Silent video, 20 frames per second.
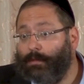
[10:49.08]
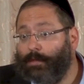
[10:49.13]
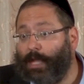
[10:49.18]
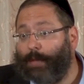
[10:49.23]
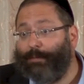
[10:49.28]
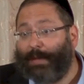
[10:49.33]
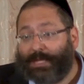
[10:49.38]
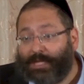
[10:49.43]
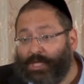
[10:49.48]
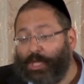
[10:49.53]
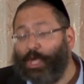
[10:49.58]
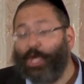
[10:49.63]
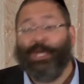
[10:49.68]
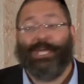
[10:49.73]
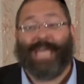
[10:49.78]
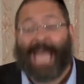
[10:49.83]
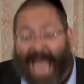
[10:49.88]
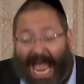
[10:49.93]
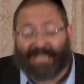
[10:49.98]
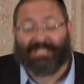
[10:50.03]
It's like basically you
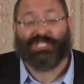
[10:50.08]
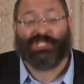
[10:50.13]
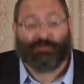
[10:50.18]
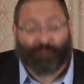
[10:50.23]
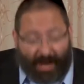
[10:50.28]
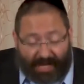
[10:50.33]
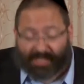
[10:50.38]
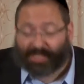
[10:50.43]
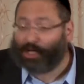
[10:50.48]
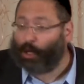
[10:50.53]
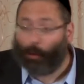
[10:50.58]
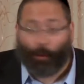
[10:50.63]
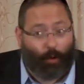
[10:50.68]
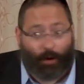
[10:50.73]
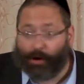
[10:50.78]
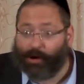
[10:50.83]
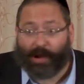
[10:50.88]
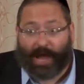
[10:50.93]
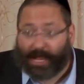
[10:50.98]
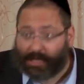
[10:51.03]
can't trust a
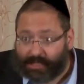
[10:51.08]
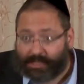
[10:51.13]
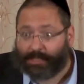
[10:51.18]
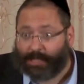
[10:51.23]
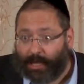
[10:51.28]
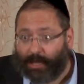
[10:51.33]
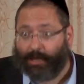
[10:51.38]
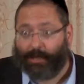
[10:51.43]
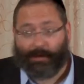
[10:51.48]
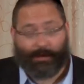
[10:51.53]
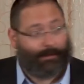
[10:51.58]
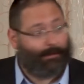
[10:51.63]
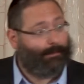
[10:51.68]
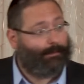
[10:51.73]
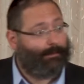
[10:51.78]
word I say.